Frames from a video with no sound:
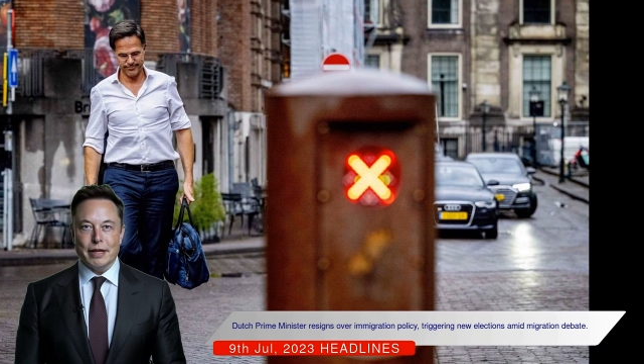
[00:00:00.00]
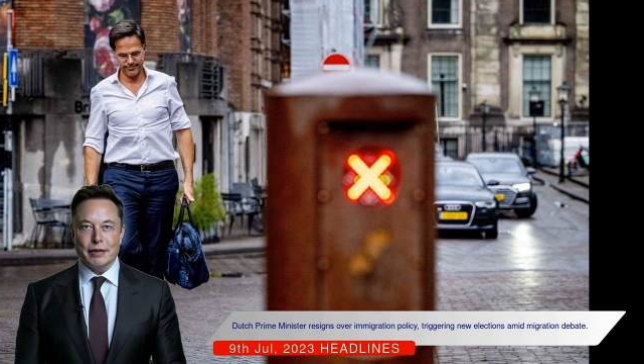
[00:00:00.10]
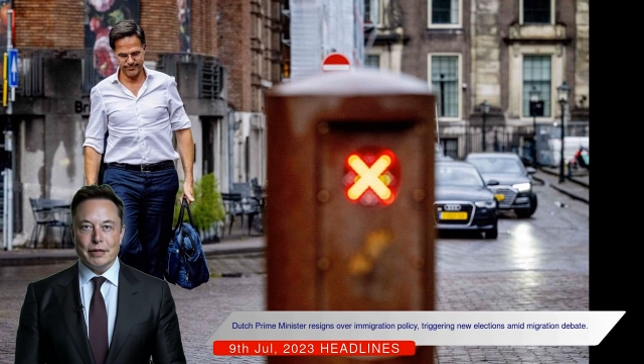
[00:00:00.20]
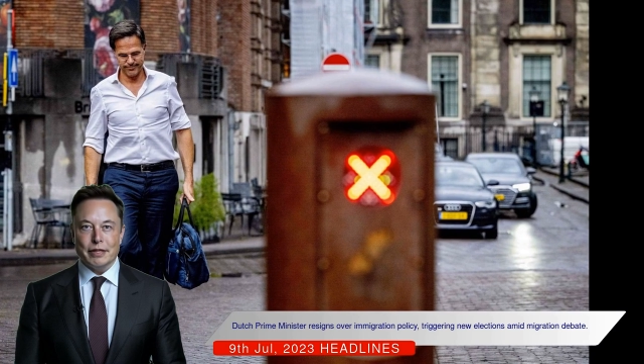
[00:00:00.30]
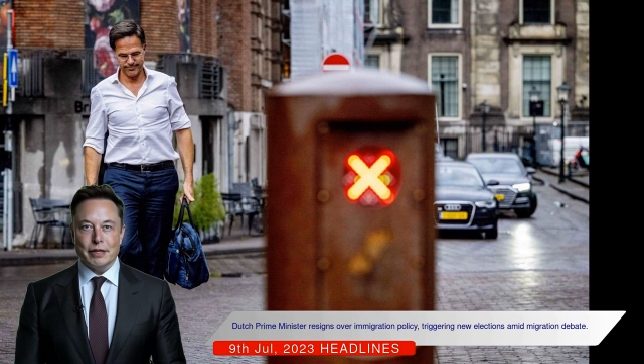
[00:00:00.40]

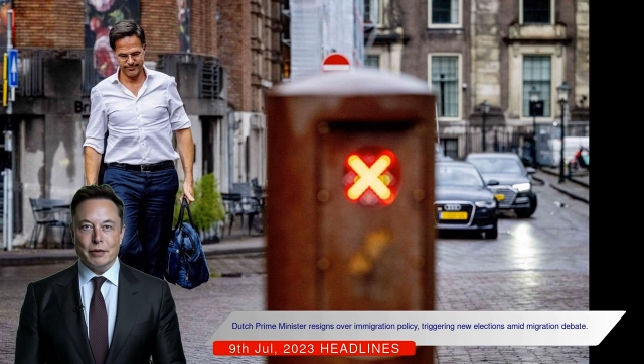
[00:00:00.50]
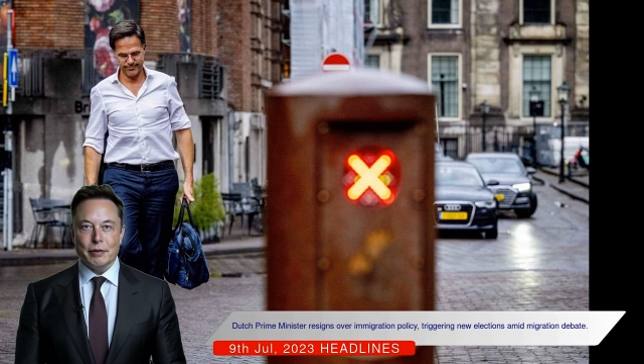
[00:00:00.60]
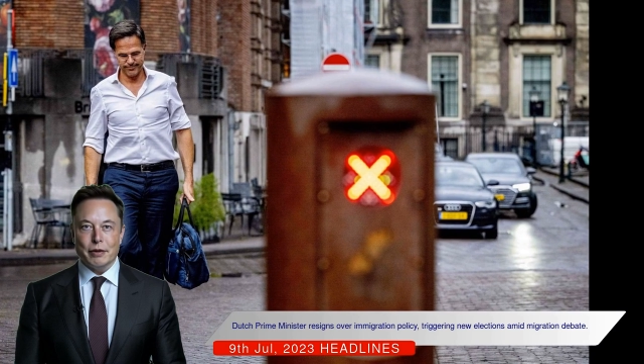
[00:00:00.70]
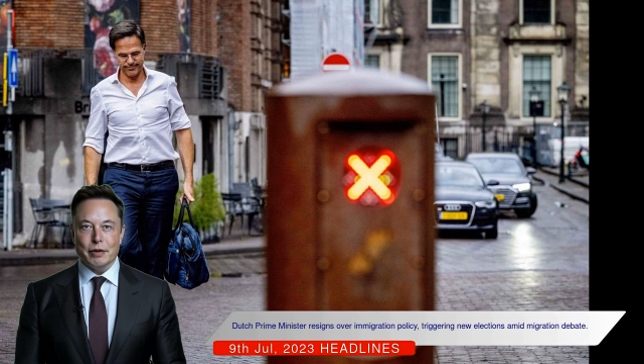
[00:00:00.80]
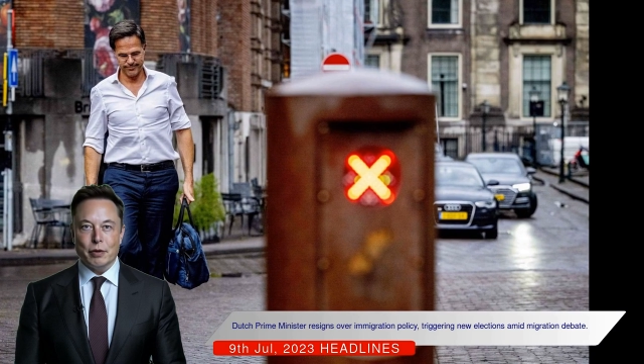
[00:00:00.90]
The
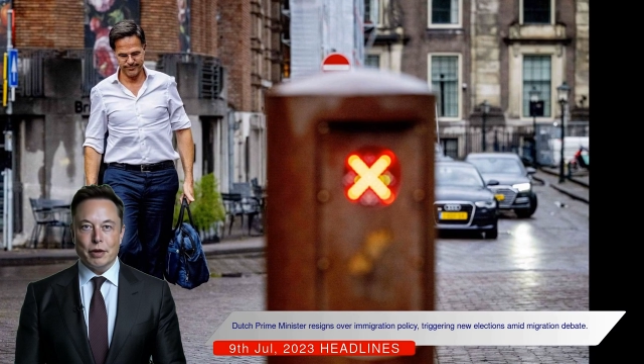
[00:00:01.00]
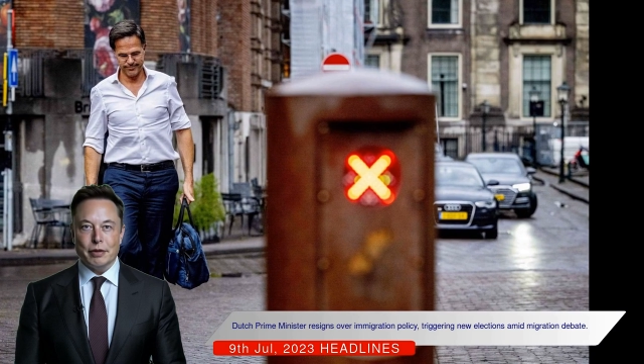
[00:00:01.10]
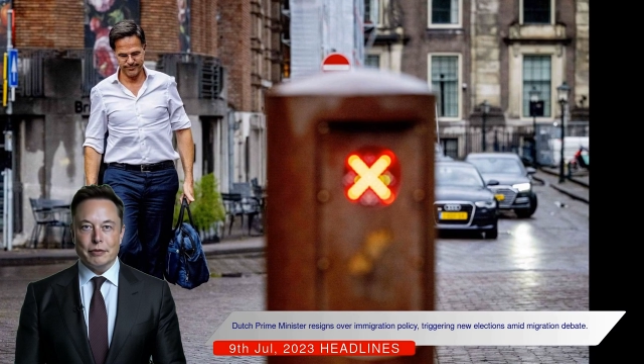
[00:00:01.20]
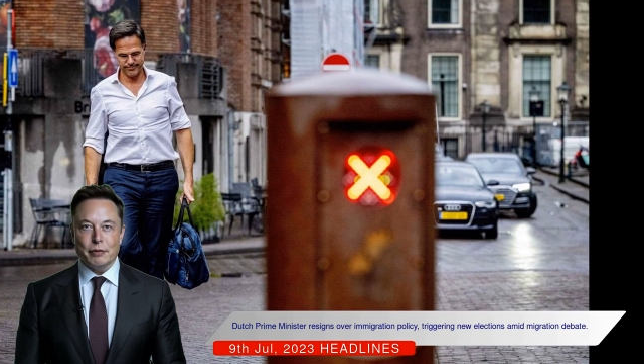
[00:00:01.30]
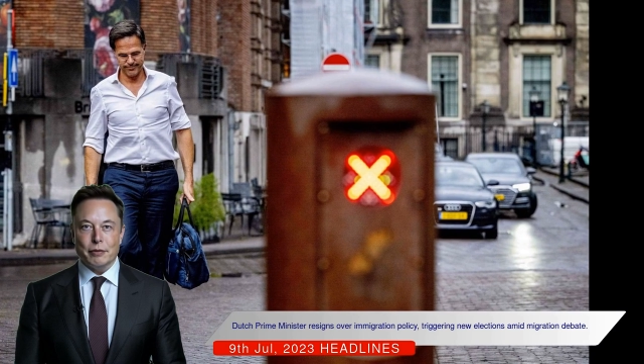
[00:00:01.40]
disagreement
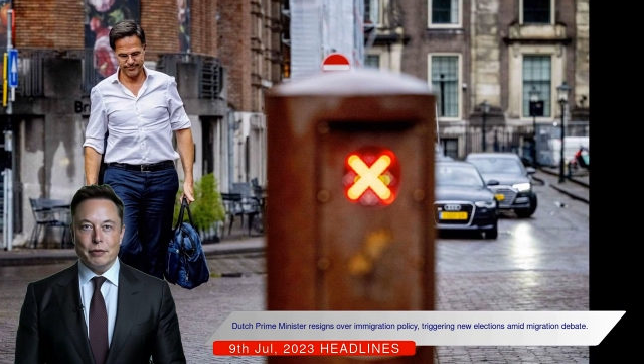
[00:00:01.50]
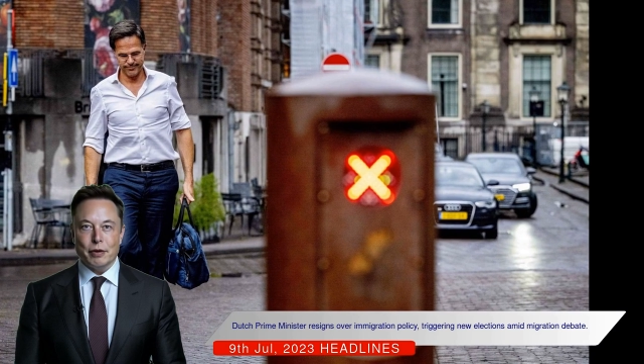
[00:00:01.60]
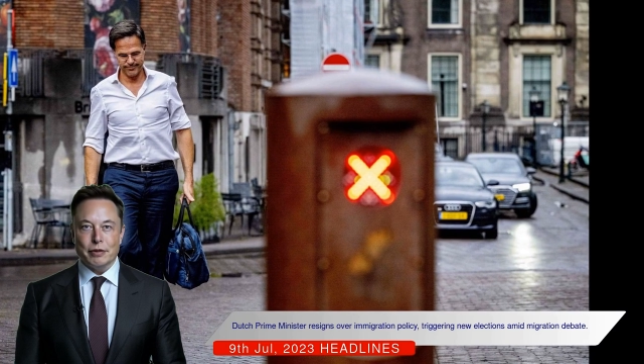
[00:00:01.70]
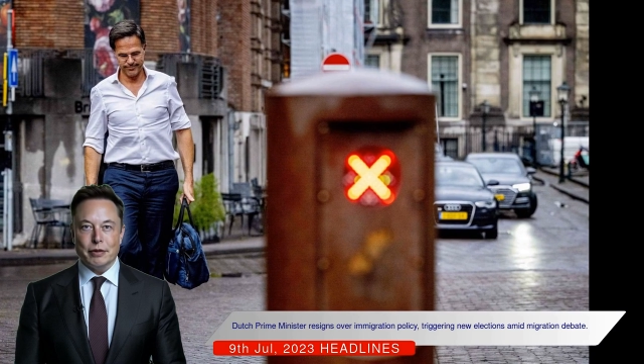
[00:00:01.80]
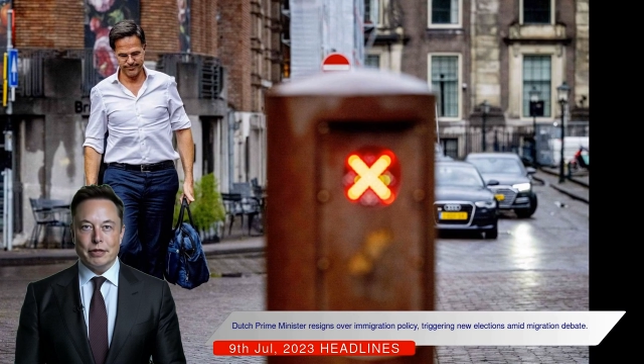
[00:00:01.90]
arose from
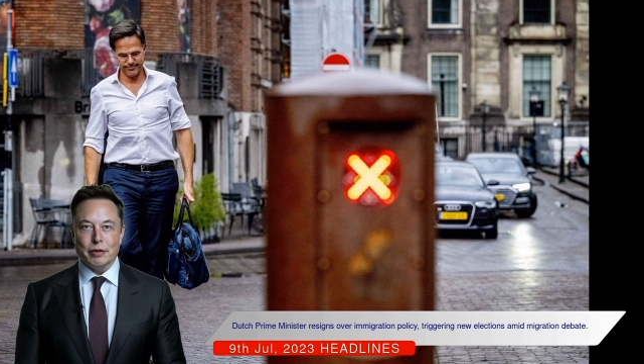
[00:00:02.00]
proposals